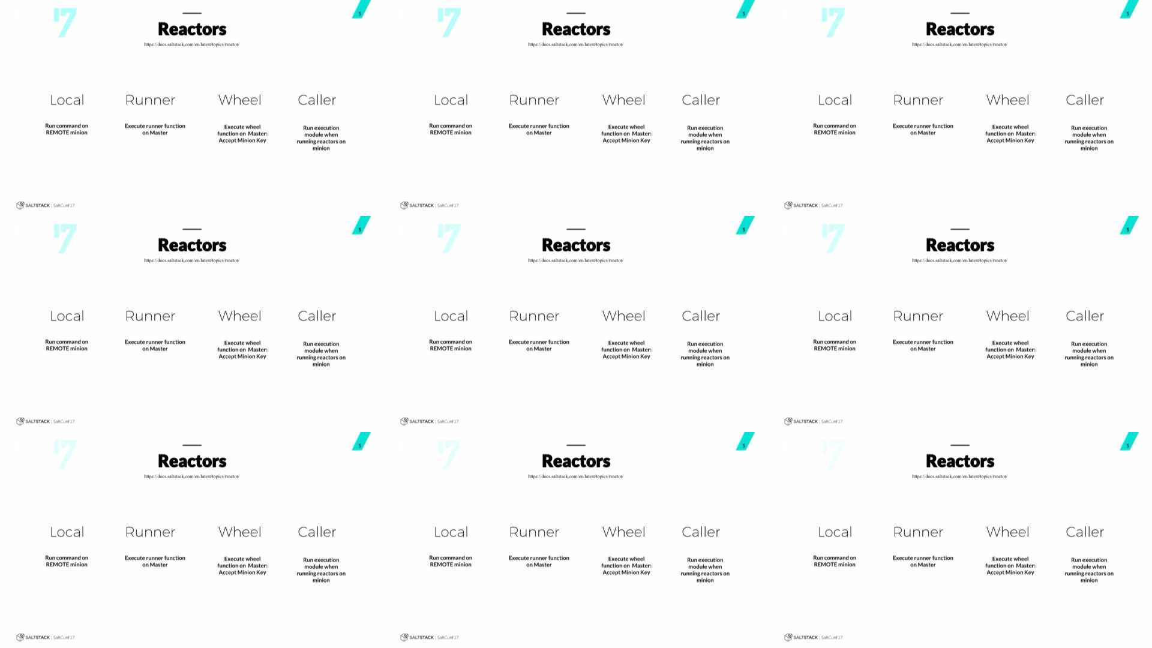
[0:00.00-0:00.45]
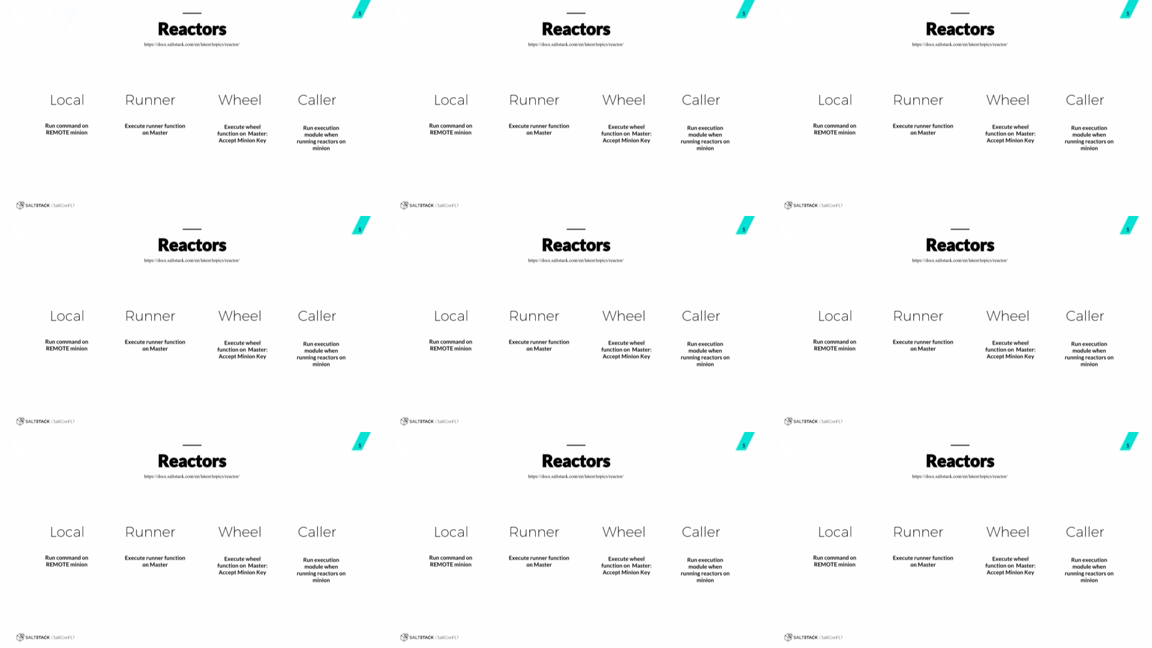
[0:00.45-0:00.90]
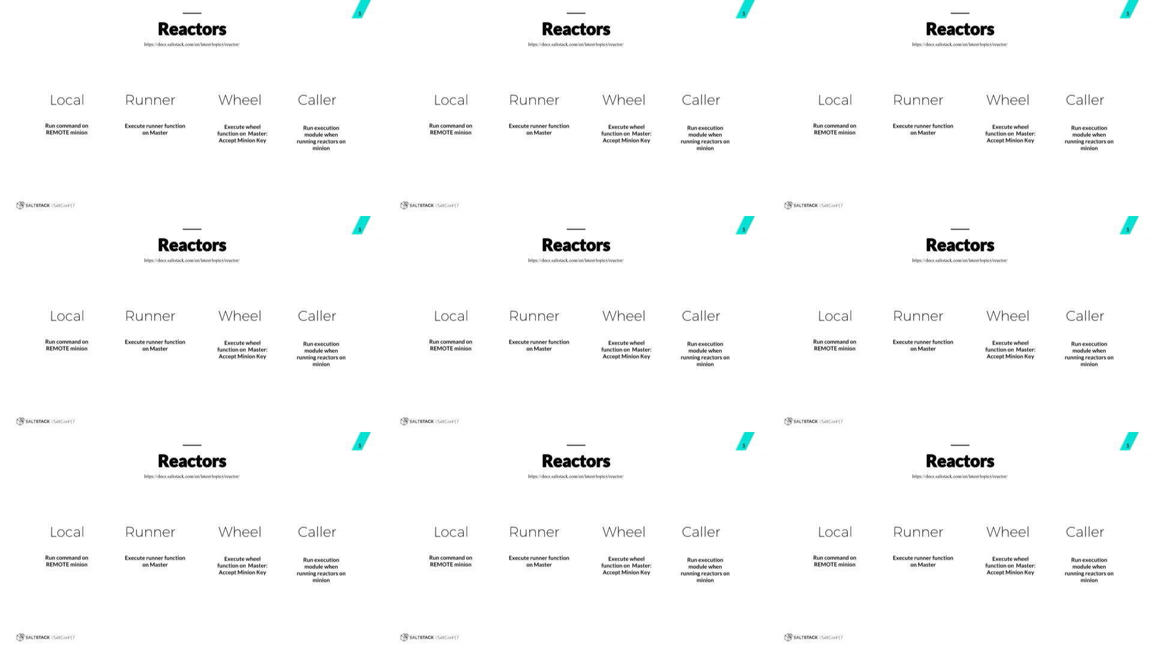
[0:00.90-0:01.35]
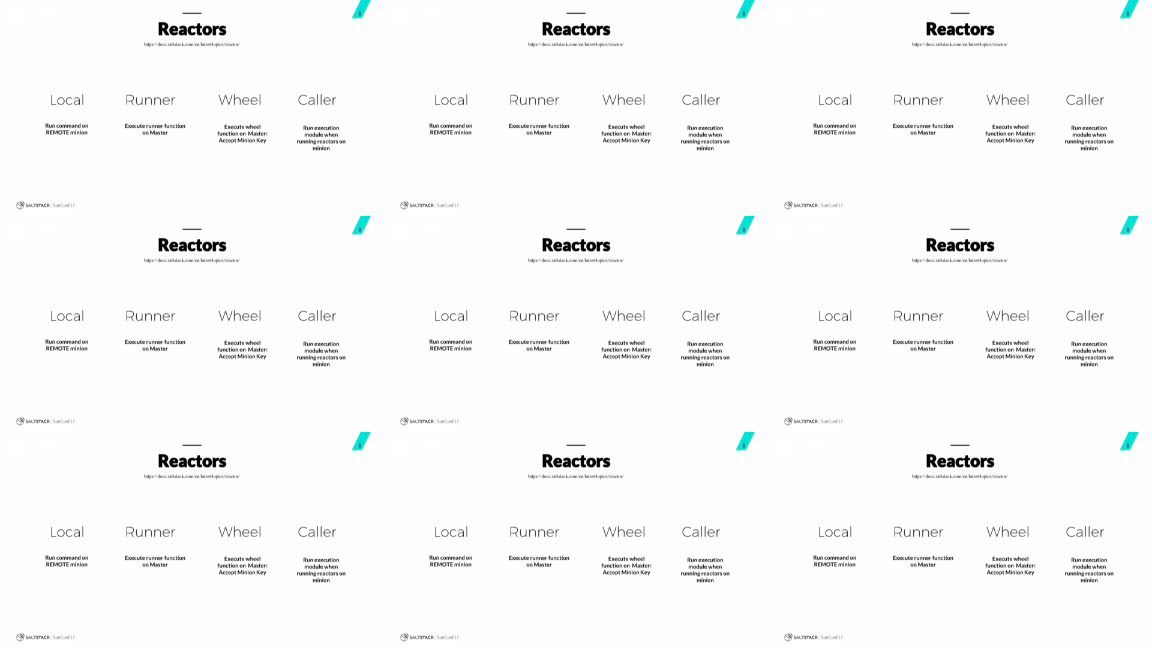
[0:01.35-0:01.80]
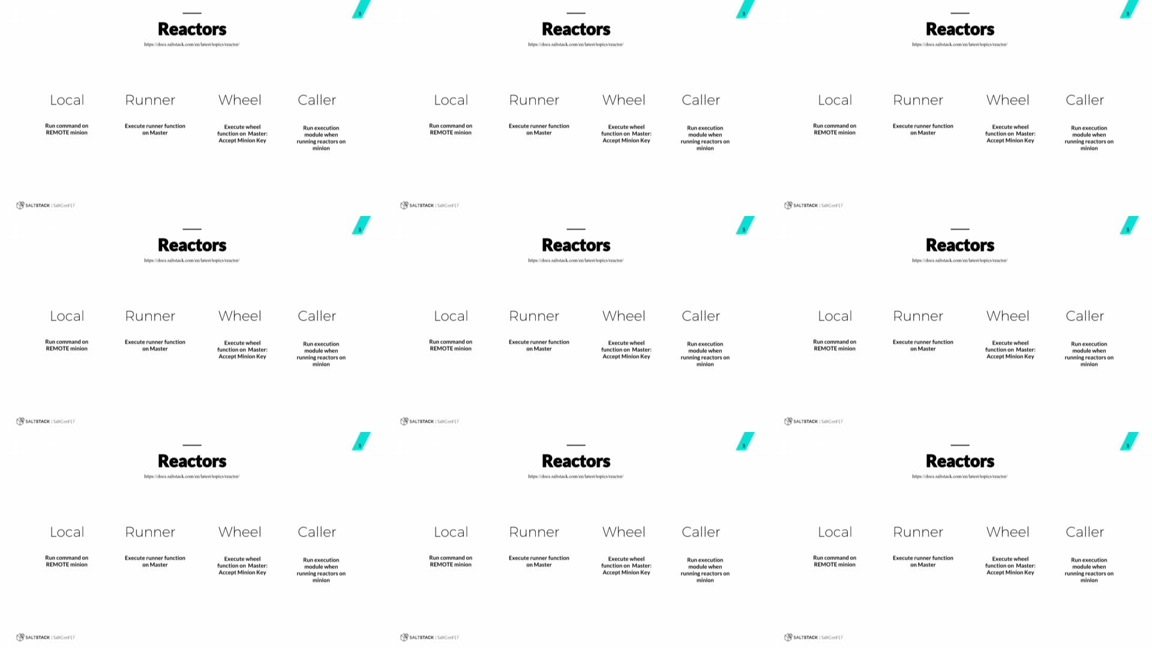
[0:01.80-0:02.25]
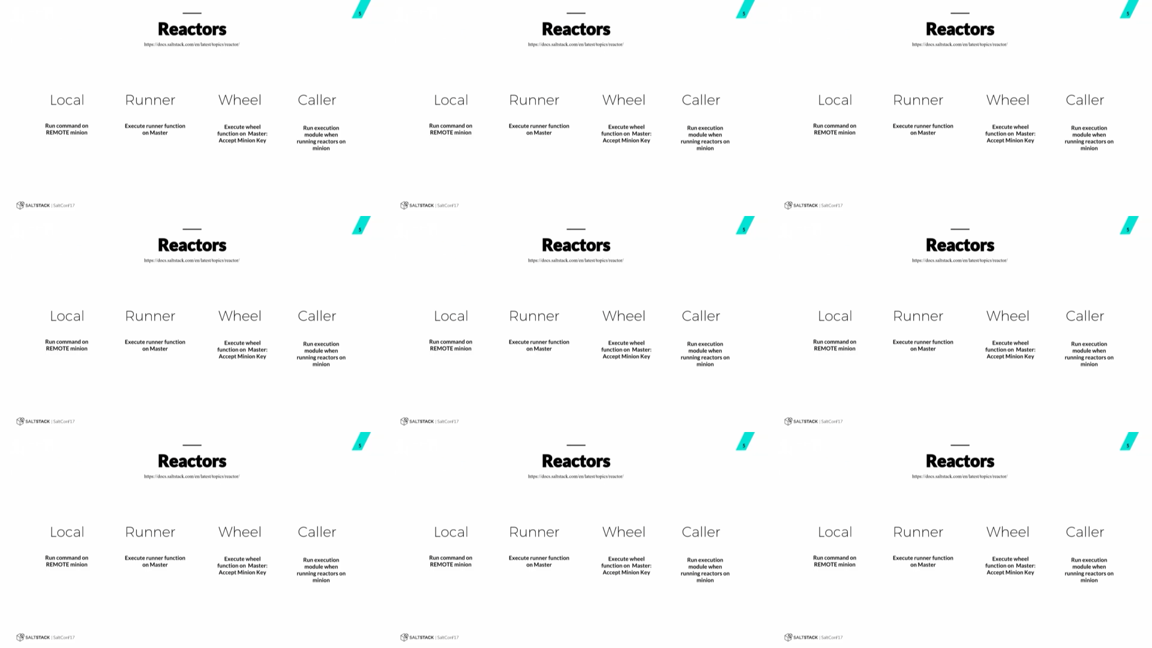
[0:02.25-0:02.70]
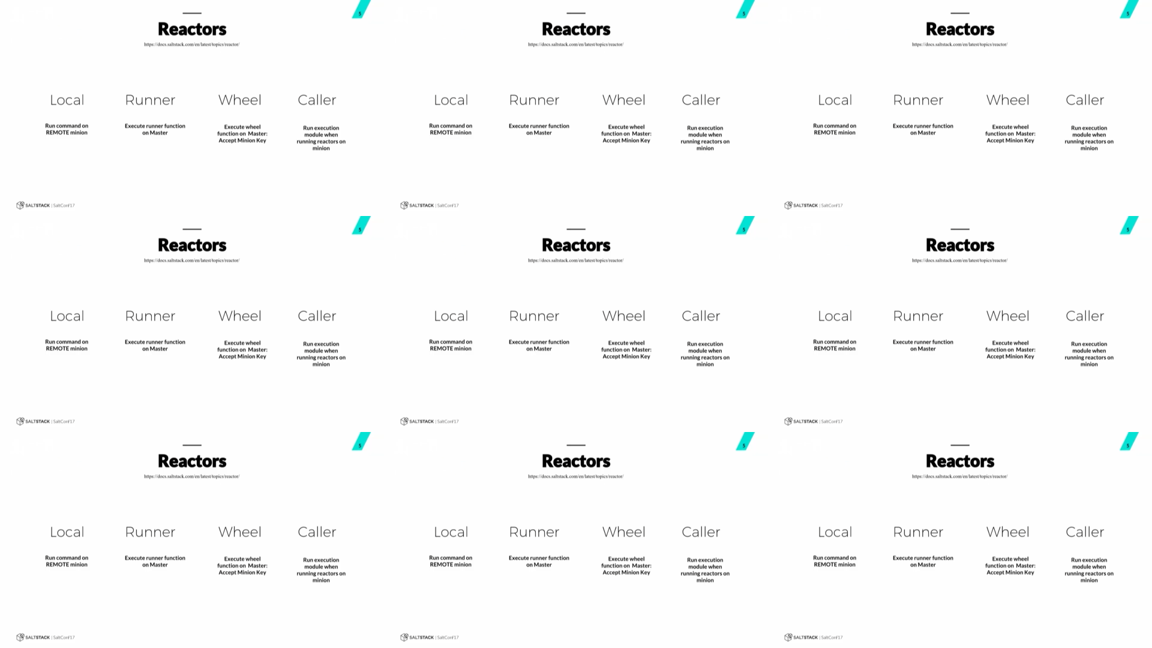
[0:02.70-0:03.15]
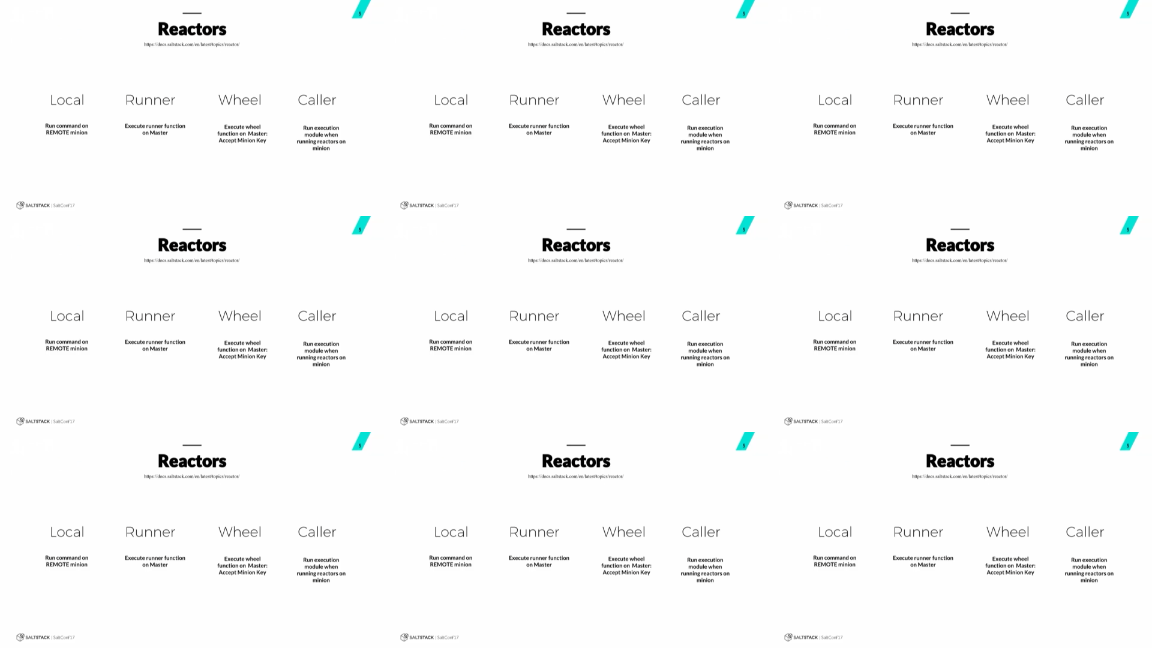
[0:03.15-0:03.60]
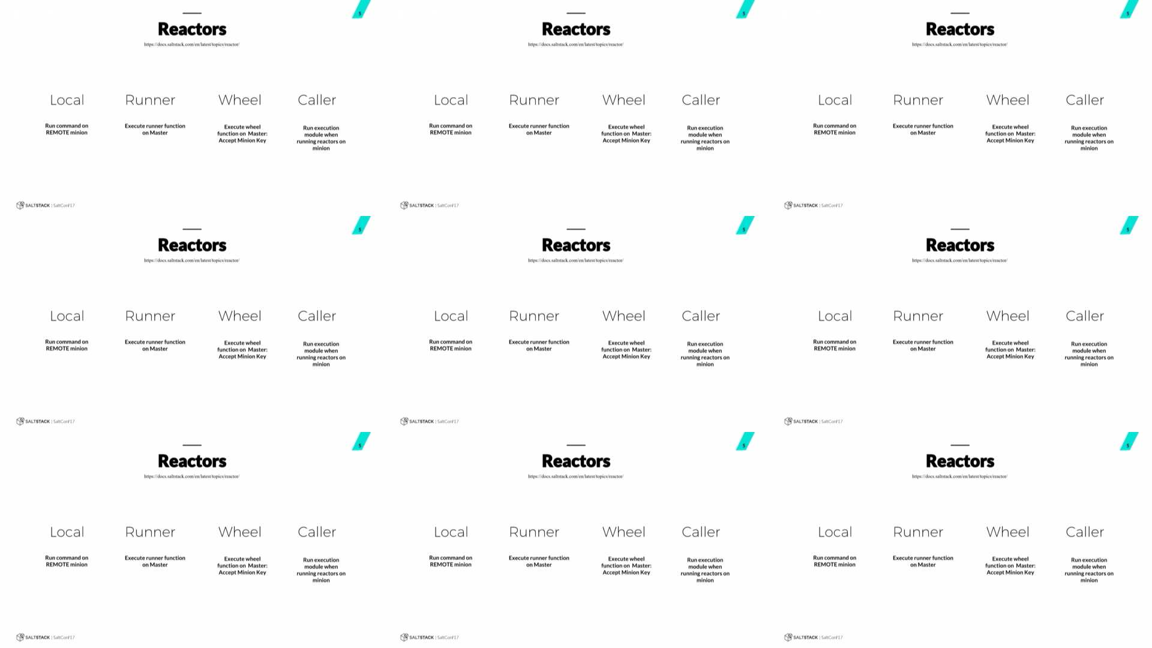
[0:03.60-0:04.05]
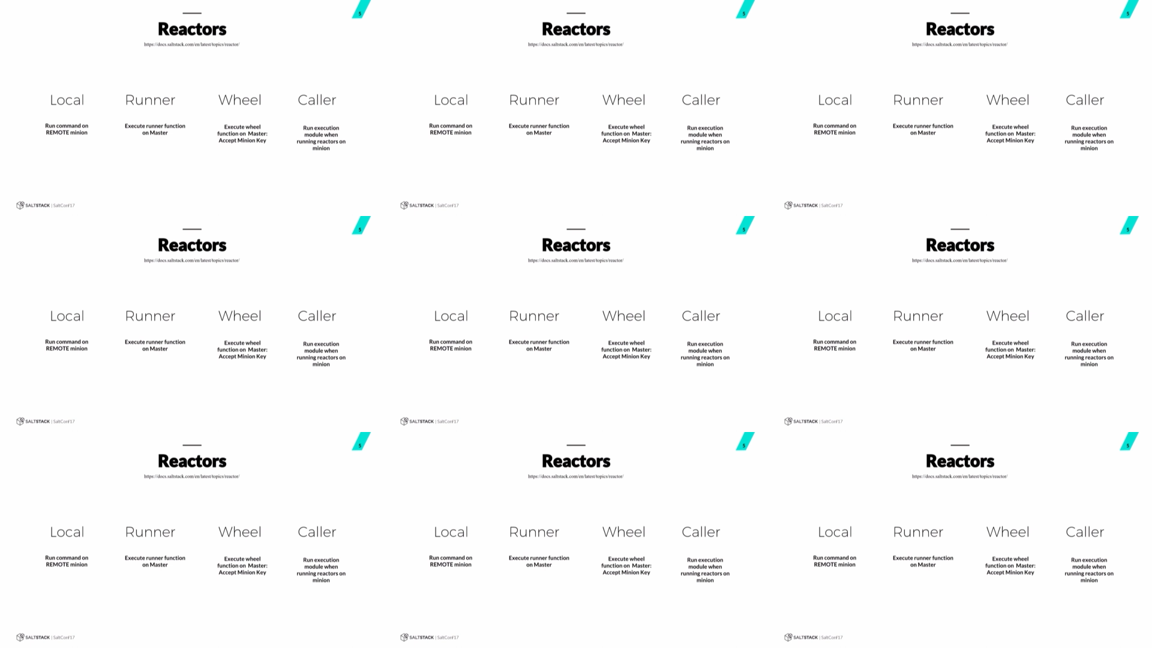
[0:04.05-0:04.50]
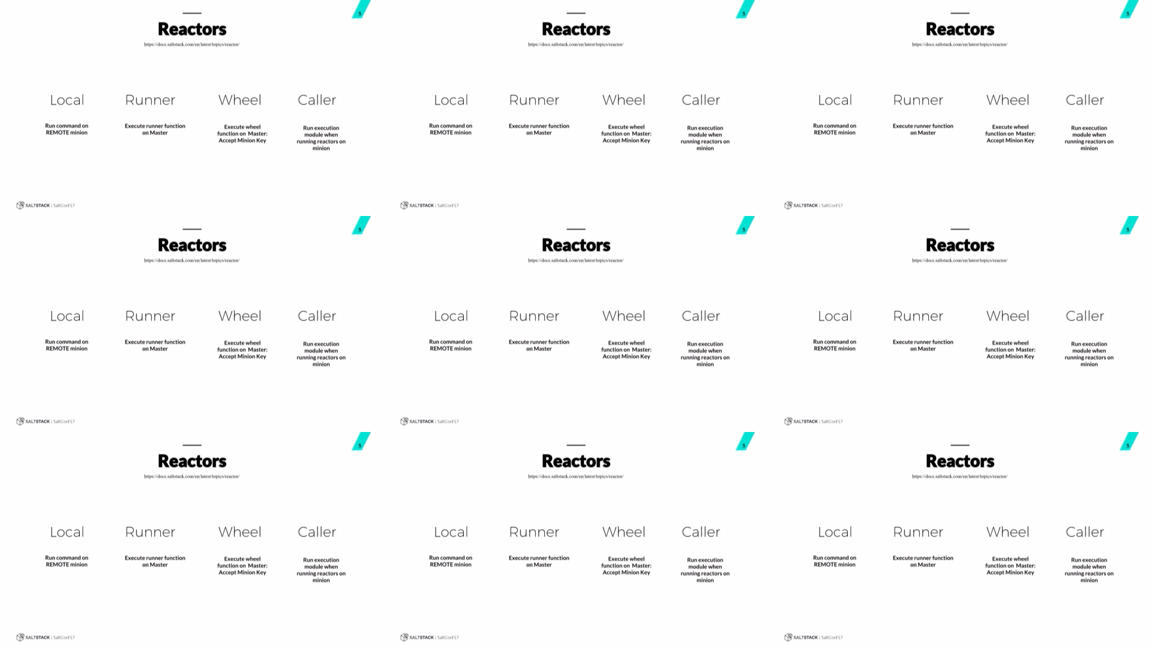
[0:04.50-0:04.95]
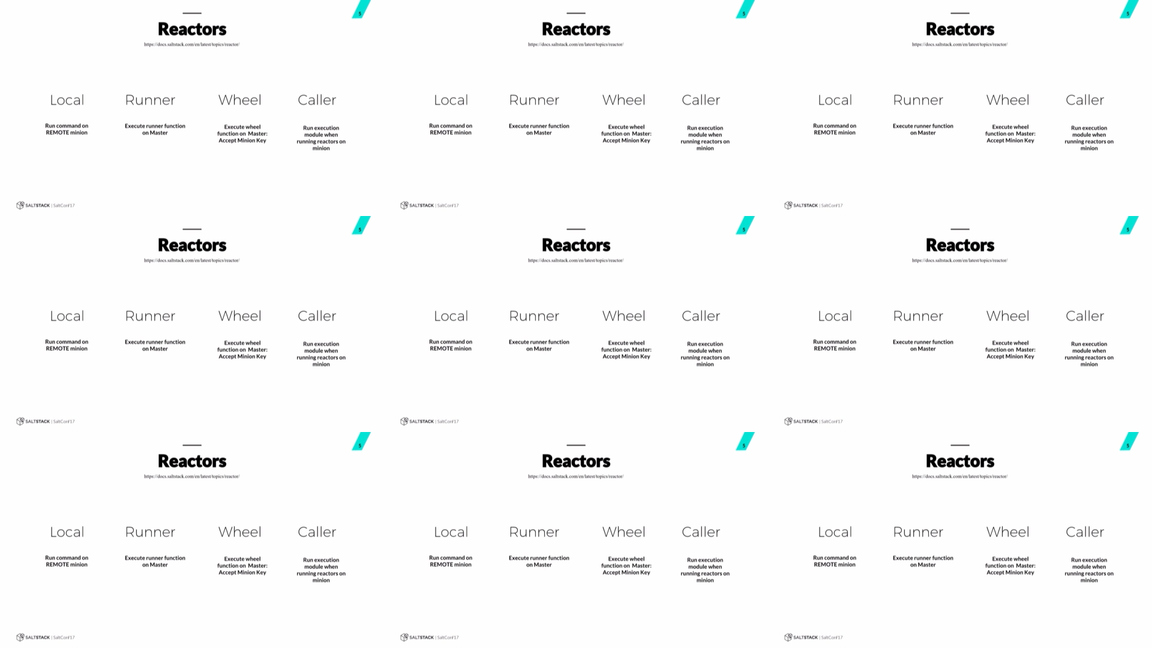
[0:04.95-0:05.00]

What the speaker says: Nobody's mouth can be seen.